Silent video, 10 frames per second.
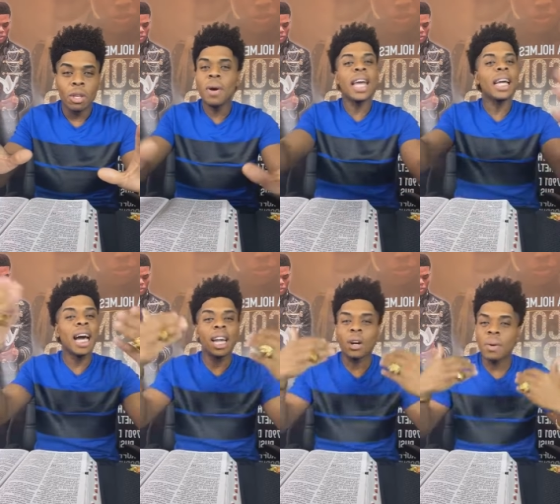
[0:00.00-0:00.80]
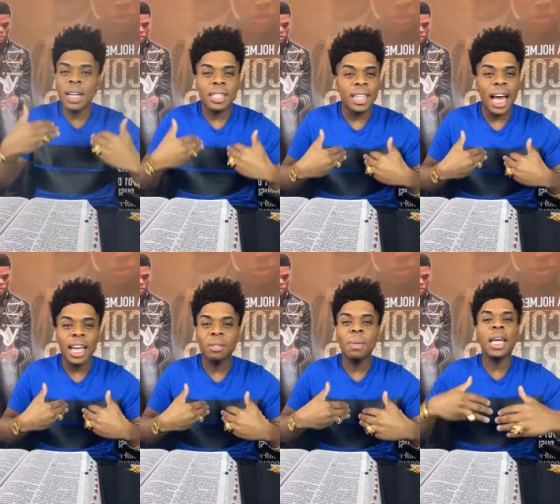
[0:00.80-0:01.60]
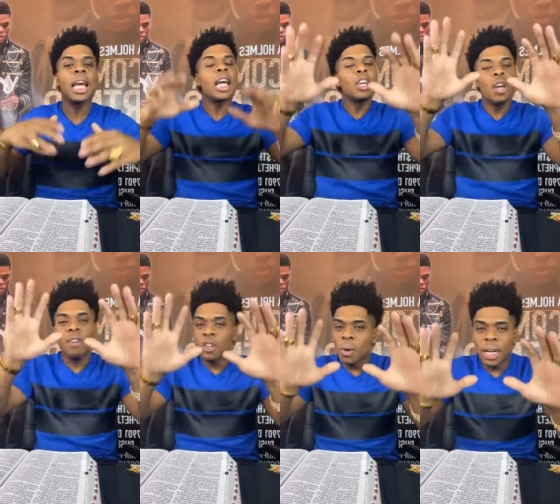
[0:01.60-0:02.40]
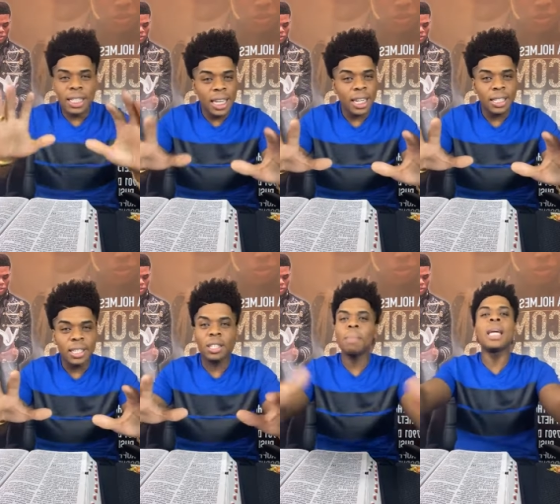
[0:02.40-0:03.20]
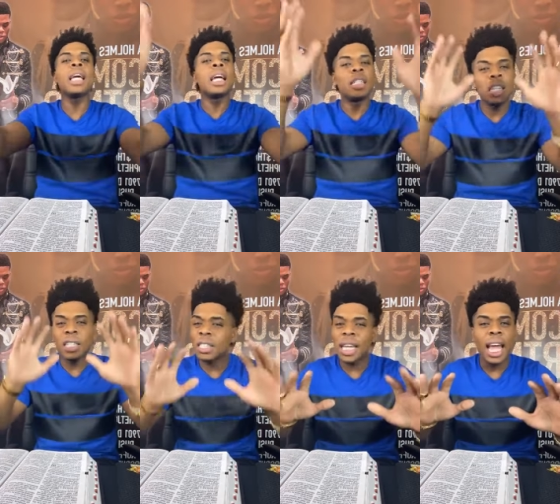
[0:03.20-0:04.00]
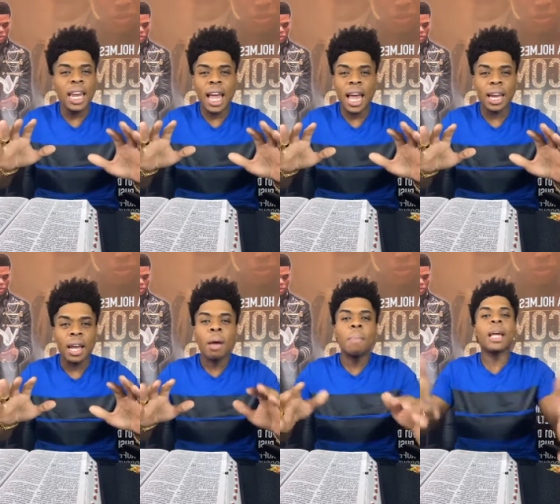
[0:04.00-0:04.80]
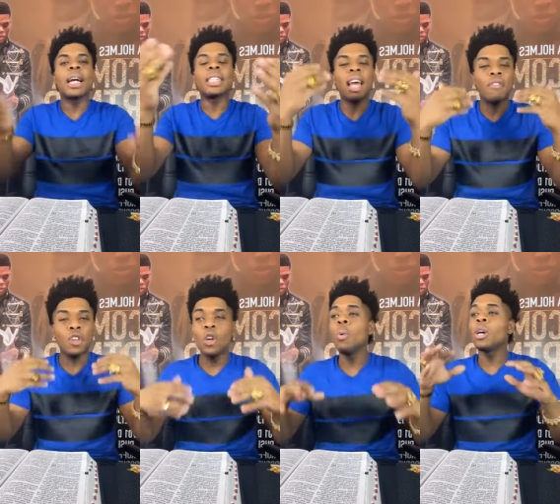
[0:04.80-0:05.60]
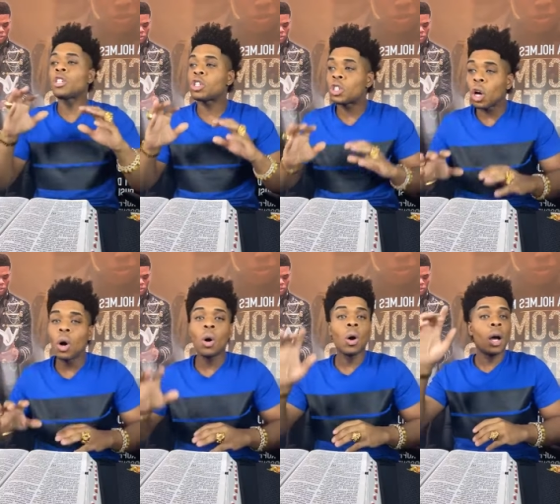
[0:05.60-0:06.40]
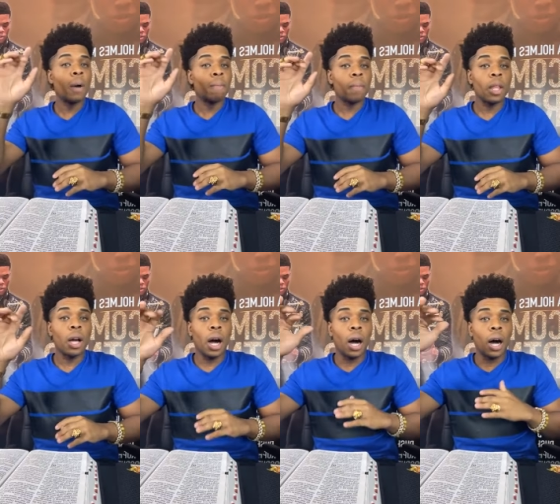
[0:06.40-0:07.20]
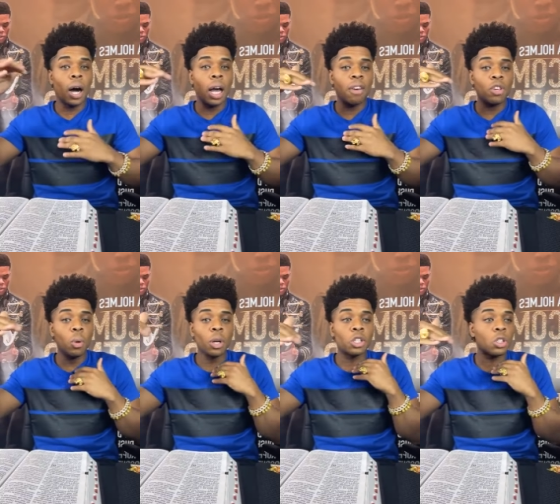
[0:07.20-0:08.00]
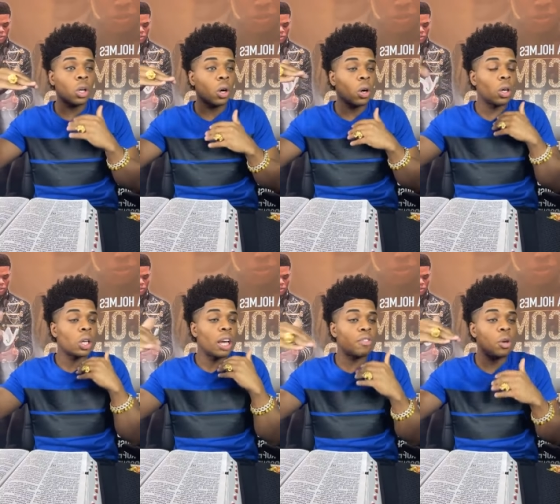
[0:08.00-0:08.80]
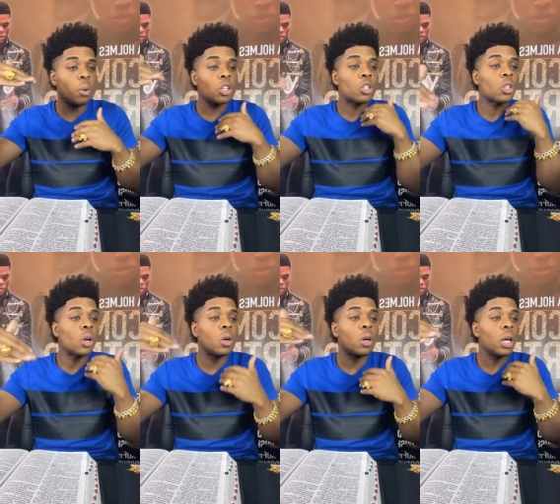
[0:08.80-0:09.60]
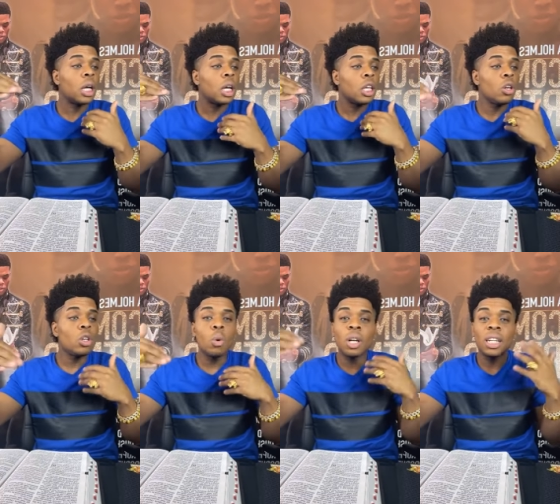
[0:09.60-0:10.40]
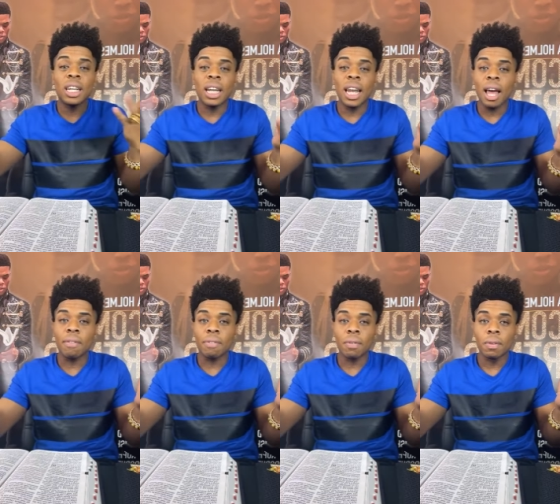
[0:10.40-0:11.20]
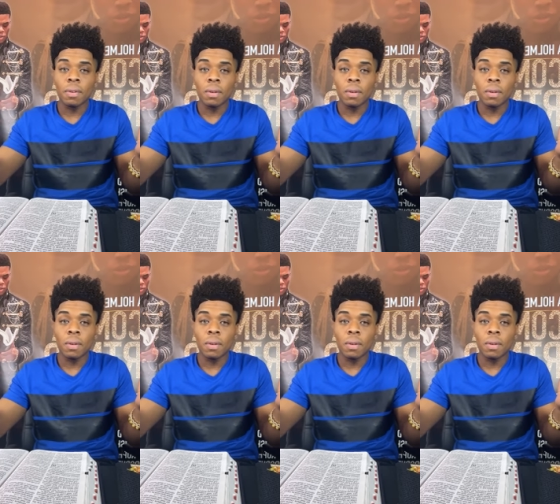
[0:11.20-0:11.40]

You ain't got to criticize me. If you addicted to me, just say that. Because if you were so, uh, uh, if you were so, if you were so, you, you would have done left.